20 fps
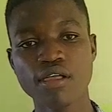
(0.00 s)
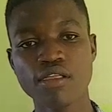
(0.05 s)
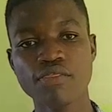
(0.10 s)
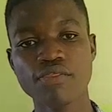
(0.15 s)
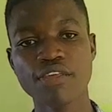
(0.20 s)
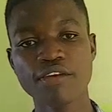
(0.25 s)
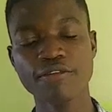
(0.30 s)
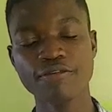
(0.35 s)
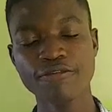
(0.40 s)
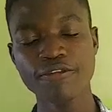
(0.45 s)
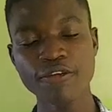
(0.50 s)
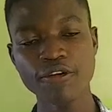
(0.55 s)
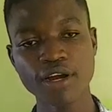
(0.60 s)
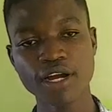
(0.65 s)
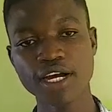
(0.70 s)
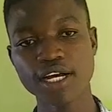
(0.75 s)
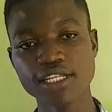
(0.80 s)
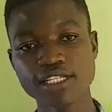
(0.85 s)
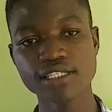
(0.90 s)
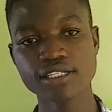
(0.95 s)
the
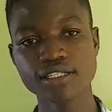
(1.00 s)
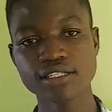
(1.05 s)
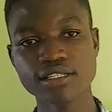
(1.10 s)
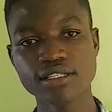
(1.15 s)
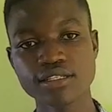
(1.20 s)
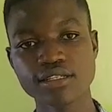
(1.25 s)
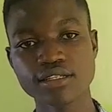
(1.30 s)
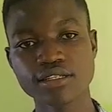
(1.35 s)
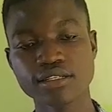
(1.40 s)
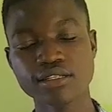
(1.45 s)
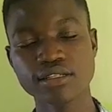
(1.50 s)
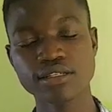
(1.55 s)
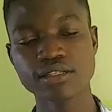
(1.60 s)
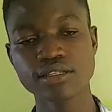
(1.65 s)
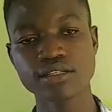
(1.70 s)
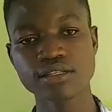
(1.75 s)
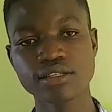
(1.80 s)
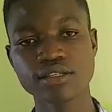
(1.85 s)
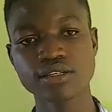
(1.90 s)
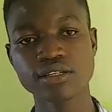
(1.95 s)
focus
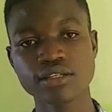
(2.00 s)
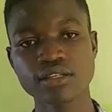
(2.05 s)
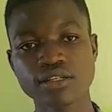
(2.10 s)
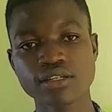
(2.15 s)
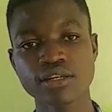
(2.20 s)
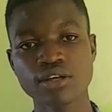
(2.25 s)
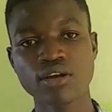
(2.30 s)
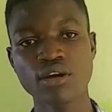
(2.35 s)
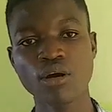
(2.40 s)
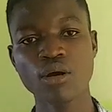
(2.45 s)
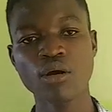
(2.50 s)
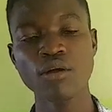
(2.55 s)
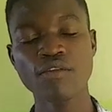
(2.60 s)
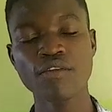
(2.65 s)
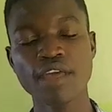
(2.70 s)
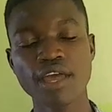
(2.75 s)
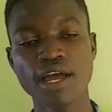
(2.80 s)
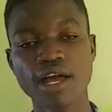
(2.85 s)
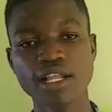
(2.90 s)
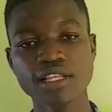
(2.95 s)
on
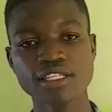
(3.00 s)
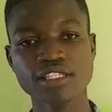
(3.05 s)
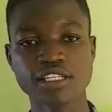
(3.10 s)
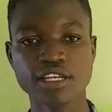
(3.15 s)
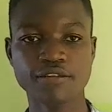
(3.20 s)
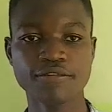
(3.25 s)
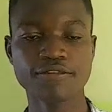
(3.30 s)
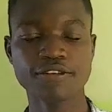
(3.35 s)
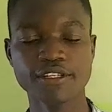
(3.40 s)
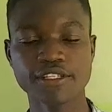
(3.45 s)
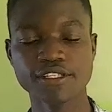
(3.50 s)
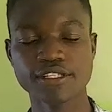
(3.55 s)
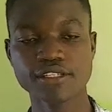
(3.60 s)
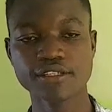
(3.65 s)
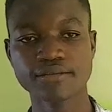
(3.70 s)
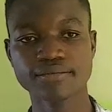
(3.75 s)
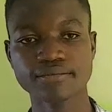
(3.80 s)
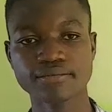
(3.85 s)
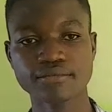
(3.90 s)
the Earth's surface.